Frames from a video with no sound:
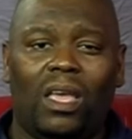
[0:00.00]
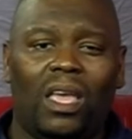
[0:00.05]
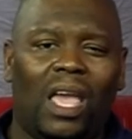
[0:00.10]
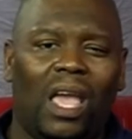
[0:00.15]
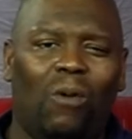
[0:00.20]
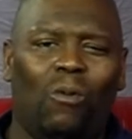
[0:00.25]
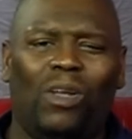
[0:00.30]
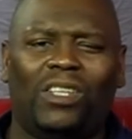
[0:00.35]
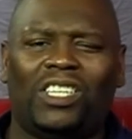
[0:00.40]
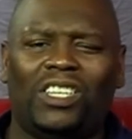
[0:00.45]

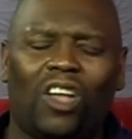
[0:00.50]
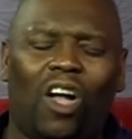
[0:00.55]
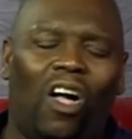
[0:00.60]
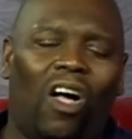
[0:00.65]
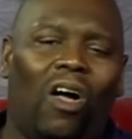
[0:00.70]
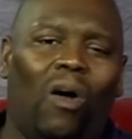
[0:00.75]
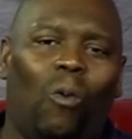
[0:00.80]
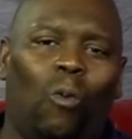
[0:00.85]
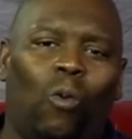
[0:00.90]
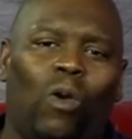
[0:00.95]
It wasn't
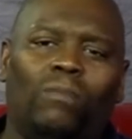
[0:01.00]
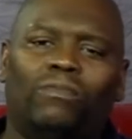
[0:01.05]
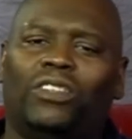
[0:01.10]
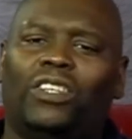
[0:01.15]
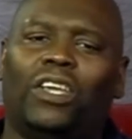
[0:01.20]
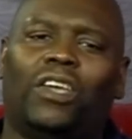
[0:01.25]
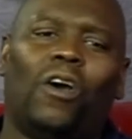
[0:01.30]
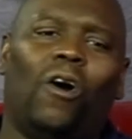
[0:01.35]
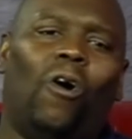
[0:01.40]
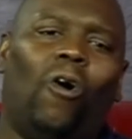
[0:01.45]
all
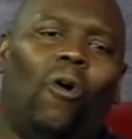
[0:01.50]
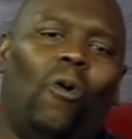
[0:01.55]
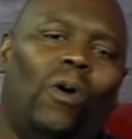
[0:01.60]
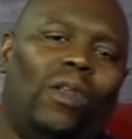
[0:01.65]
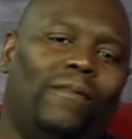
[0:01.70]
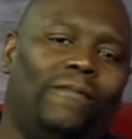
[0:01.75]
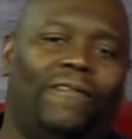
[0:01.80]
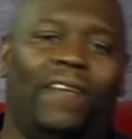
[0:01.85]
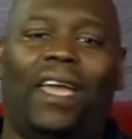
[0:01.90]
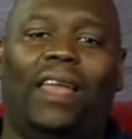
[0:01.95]
whimsical
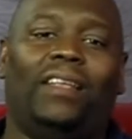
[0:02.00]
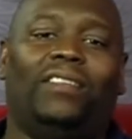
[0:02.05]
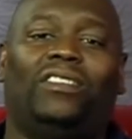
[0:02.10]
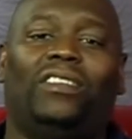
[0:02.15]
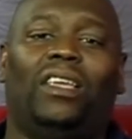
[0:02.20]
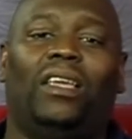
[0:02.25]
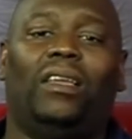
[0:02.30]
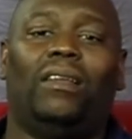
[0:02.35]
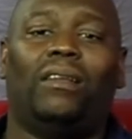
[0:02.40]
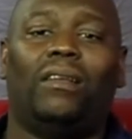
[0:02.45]
and
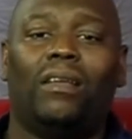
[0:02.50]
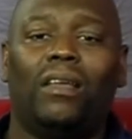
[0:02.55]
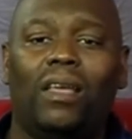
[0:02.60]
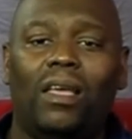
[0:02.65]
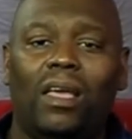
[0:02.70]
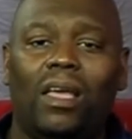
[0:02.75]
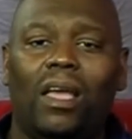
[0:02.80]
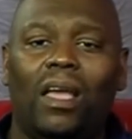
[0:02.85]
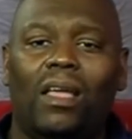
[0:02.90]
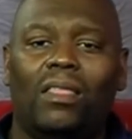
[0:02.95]
fantasy.
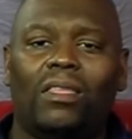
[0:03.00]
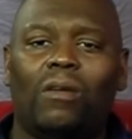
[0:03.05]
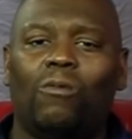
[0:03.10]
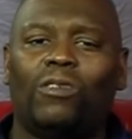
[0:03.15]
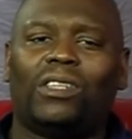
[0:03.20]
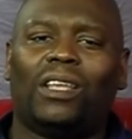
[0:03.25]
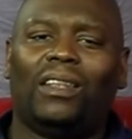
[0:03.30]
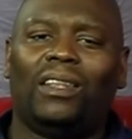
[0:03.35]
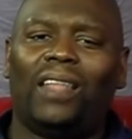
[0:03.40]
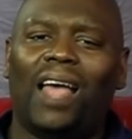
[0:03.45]
There
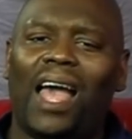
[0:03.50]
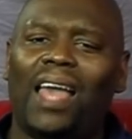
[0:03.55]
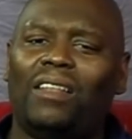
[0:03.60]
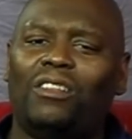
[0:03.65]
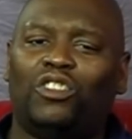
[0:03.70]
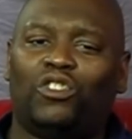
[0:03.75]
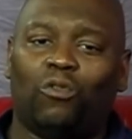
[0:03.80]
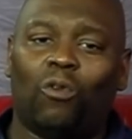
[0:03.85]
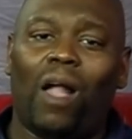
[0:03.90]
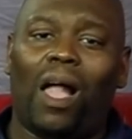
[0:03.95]
was a lot
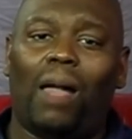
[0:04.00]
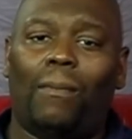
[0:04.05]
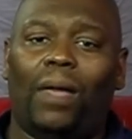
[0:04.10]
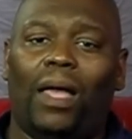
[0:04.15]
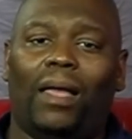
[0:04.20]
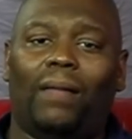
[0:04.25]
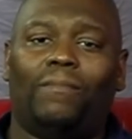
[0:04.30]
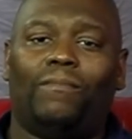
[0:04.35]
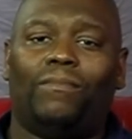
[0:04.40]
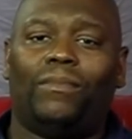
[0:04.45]
of
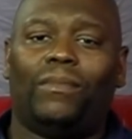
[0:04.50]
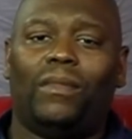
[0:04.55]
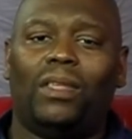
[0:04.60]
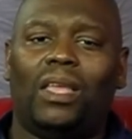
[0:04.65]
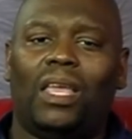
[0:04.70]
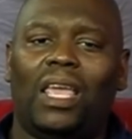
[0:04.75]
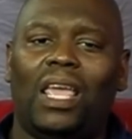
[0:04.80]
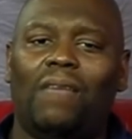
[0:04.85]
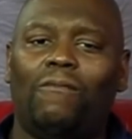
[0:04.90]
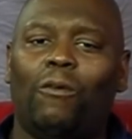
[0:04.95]
drama.
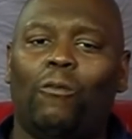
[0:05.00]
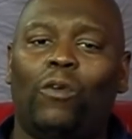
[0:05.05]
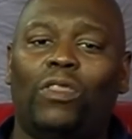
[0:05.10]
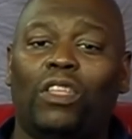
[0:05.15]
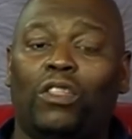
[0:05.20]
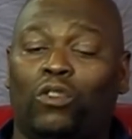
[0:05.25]
Even when